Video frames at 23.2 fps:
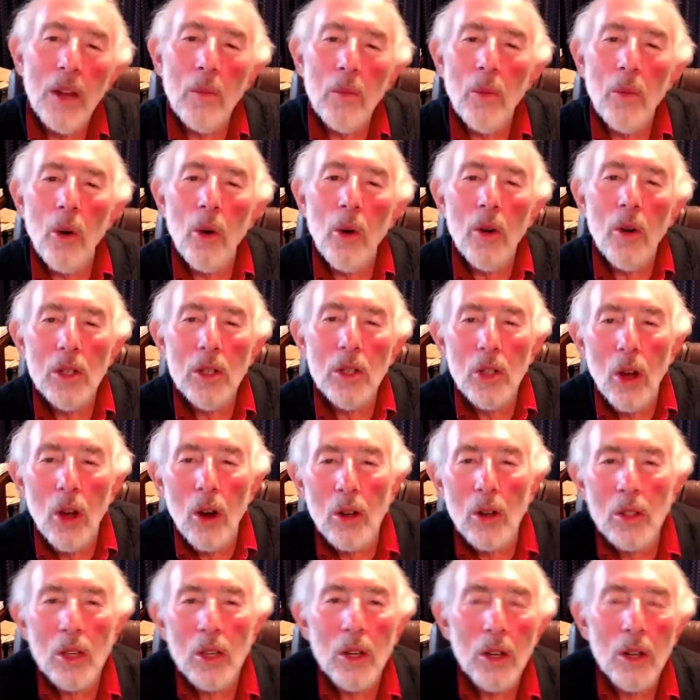it broke his
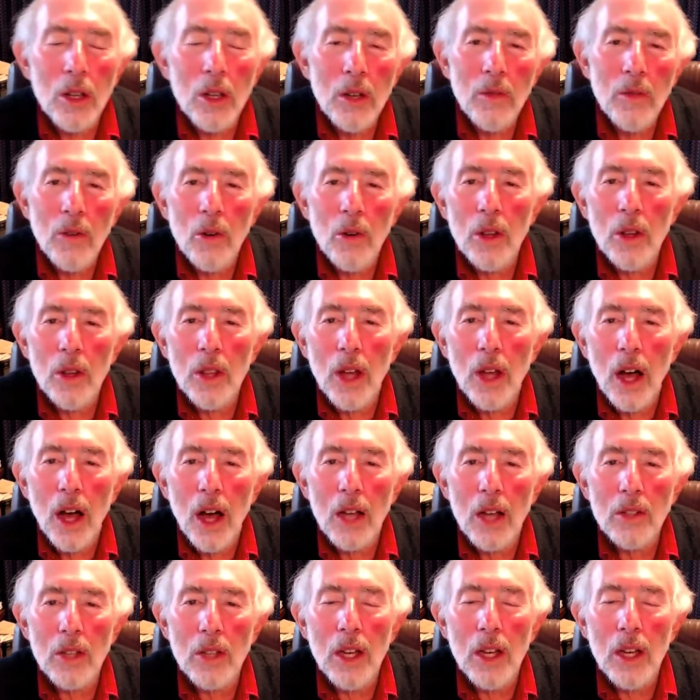heart to leave her in the
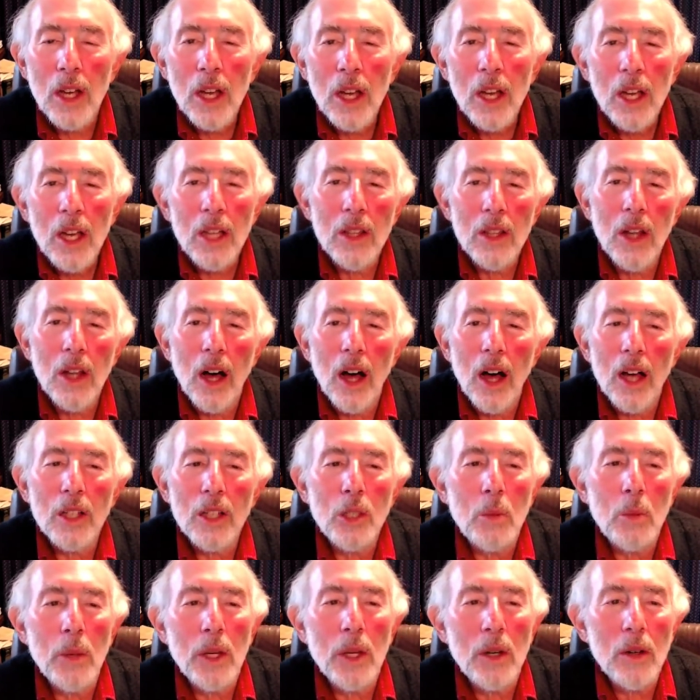
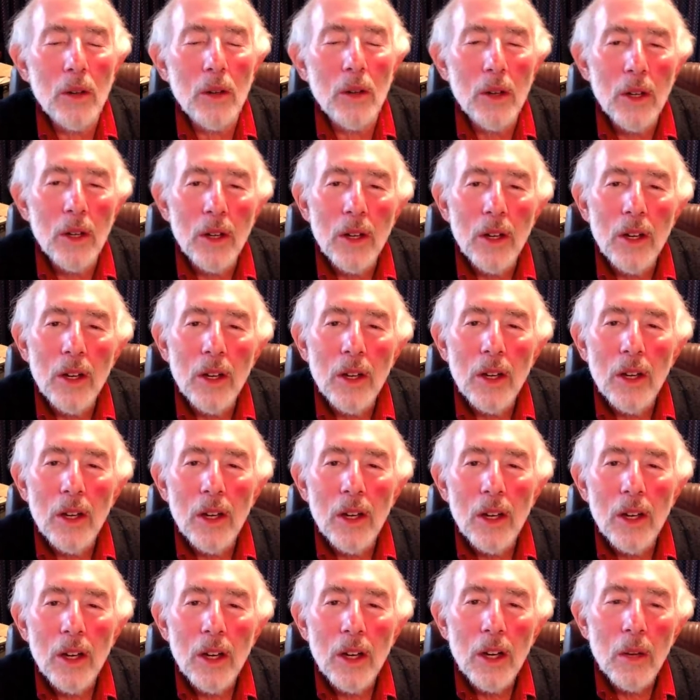hospital.
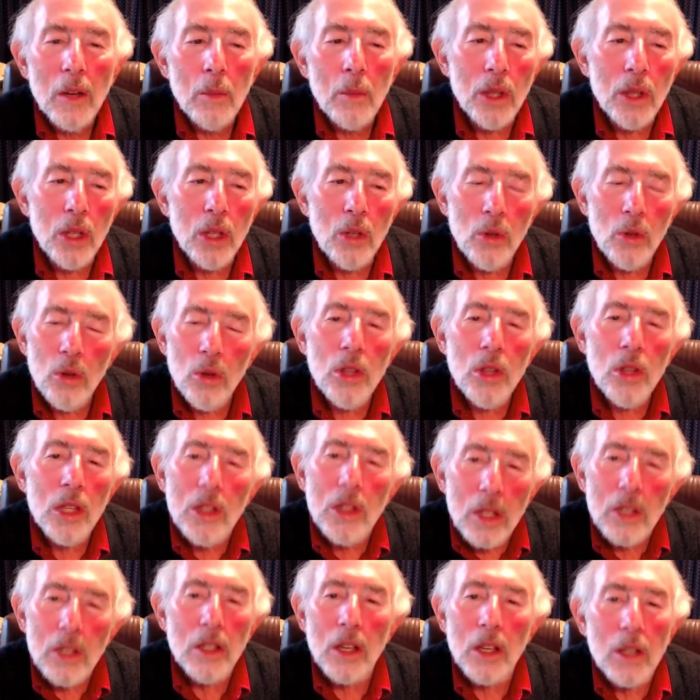But the truth is,
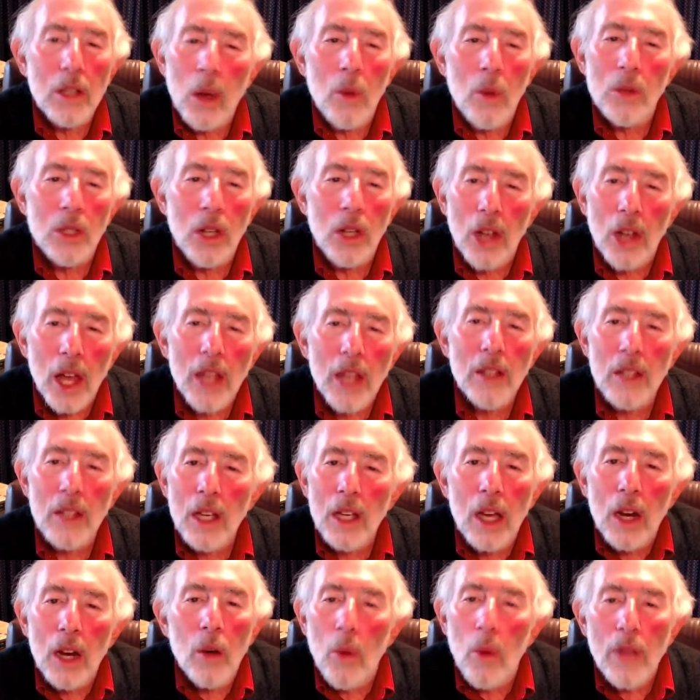he says, I was glad to
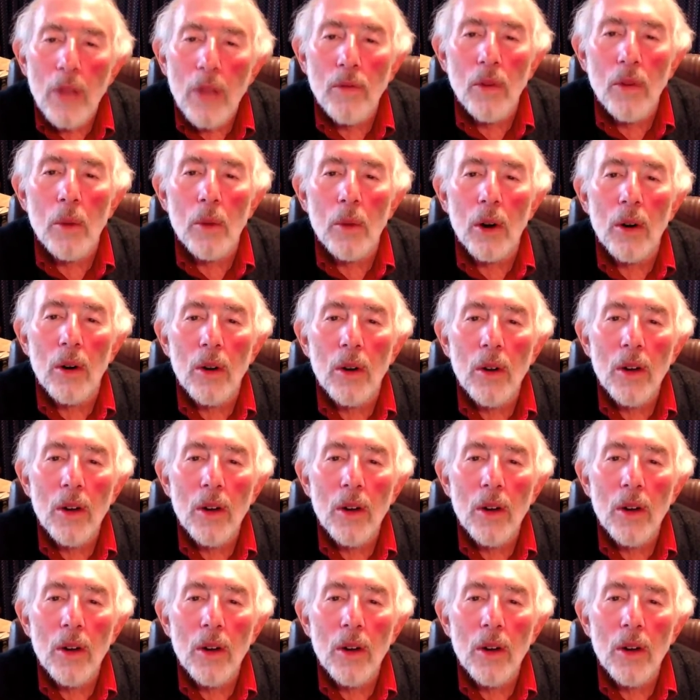get away from her.